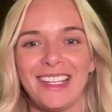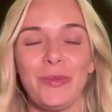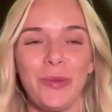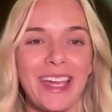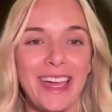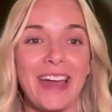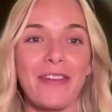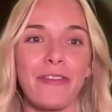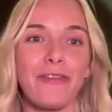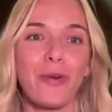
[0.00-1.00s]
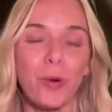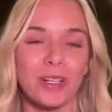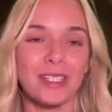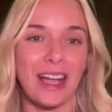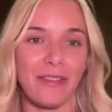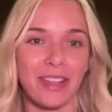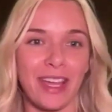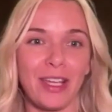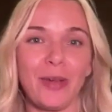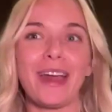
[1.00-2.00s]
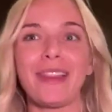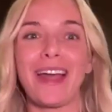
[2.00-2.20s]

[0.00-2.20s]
We can't force everything.